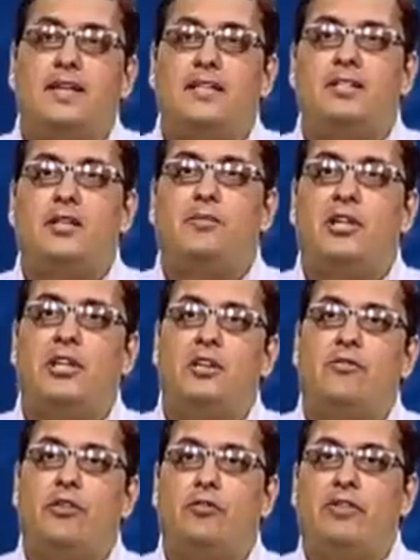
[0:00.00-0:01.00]
The murder of
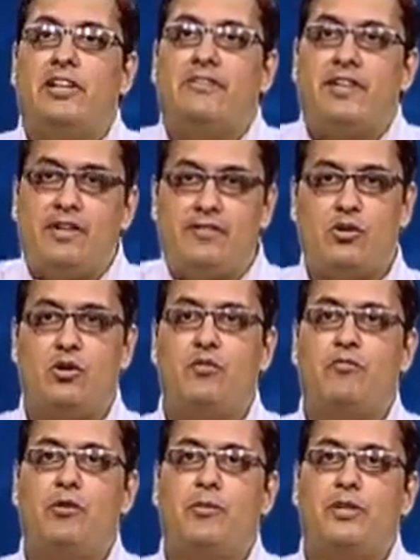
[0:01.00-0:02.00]
a 25-year-old
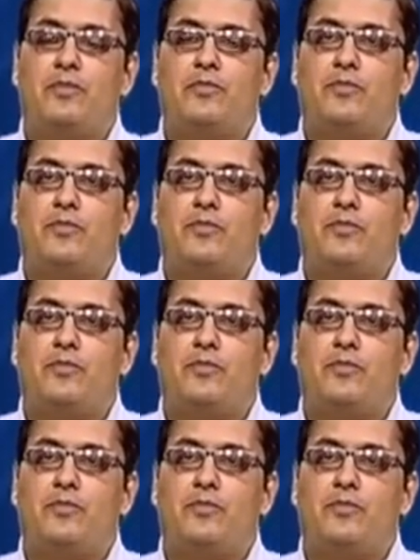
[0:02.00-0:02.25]
woman